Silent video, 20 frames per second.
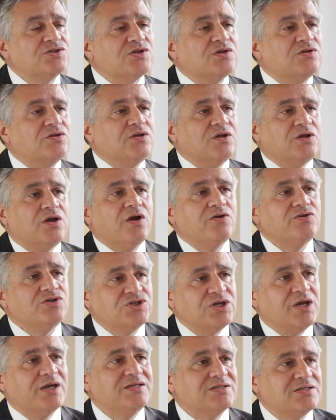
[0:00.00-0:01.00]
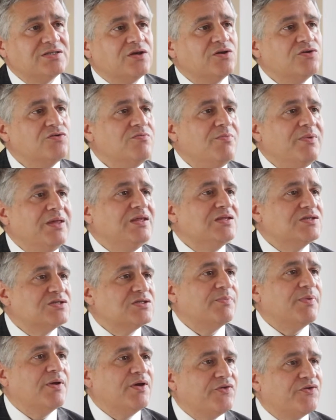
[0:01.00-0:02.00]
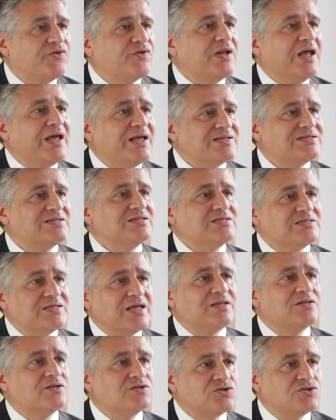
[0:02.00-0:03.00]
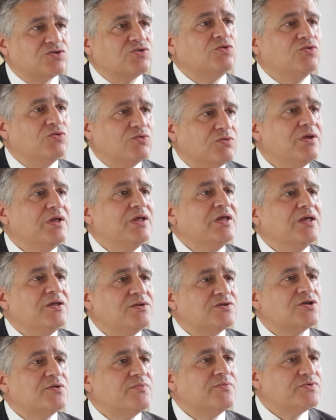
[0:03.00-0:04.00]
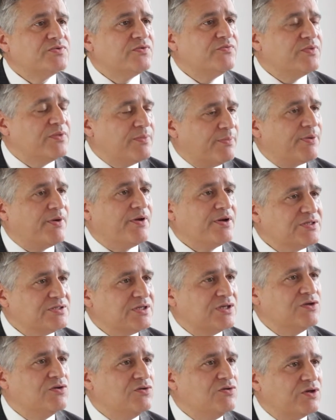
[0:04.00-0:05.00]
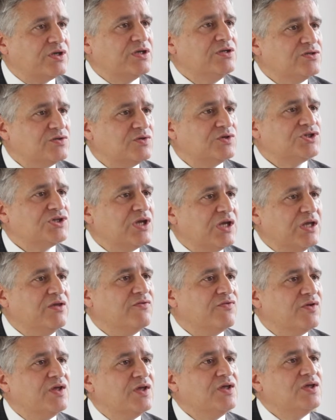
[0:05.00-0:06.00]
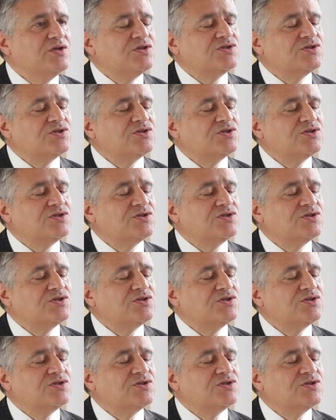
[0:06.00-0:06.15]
So the negotiator who meets the person has to set the stall in terms of the price that you're looking to achieve.